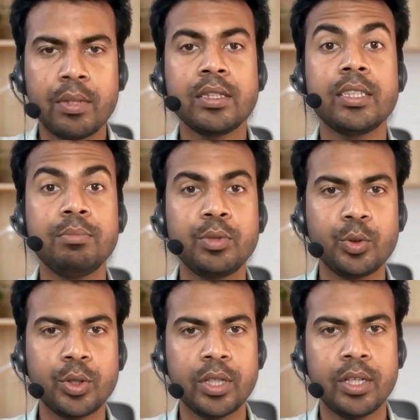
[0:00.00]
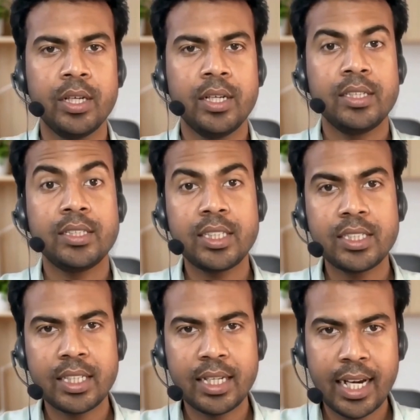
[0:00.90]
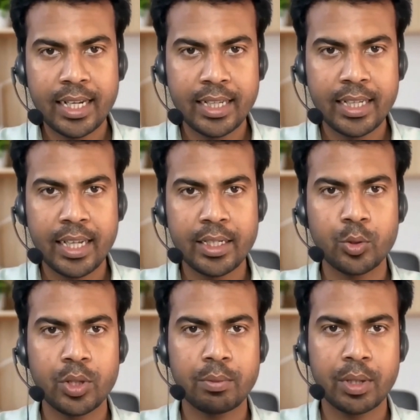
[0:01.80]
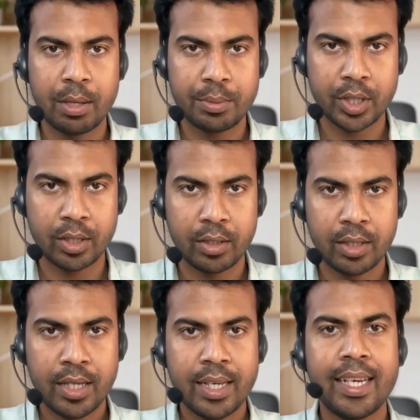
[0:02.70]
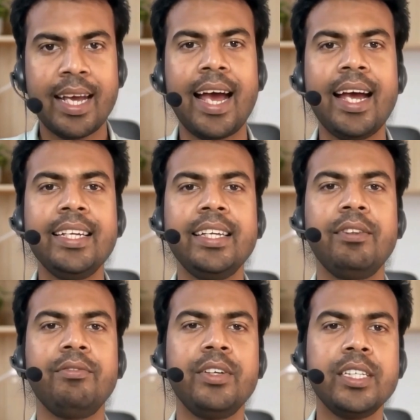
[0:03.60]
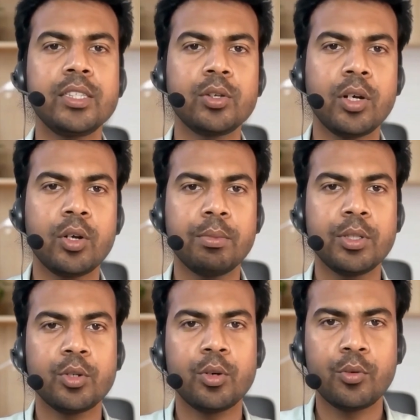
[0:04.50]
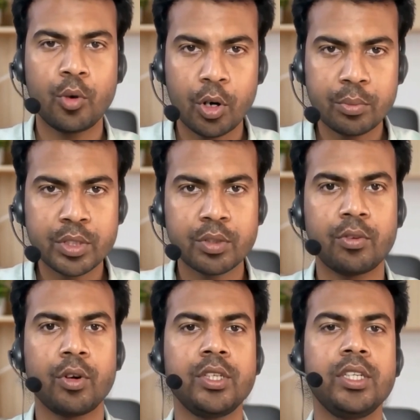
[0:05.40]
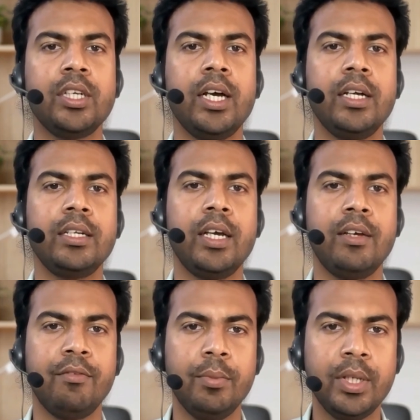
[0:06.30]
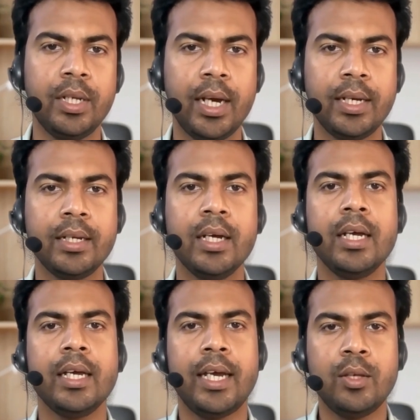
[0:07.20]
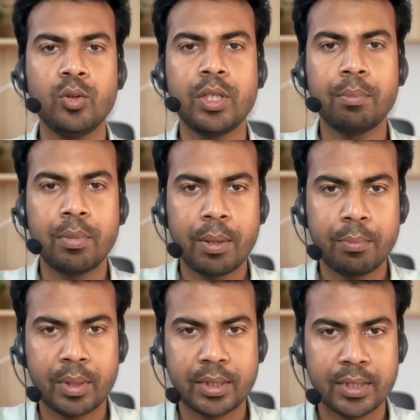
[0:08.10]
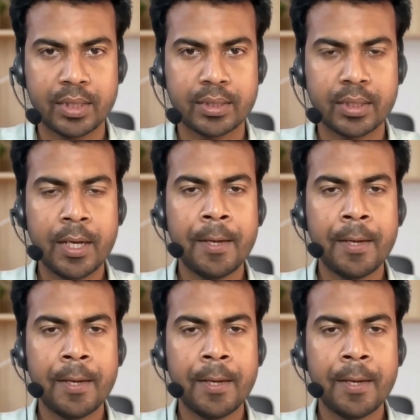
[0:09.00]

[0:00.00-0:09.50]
Step 3. GCL ID and UTM capture. Add hidden fields to your Webflow forms for gclide, fbclide, and UTM parameters.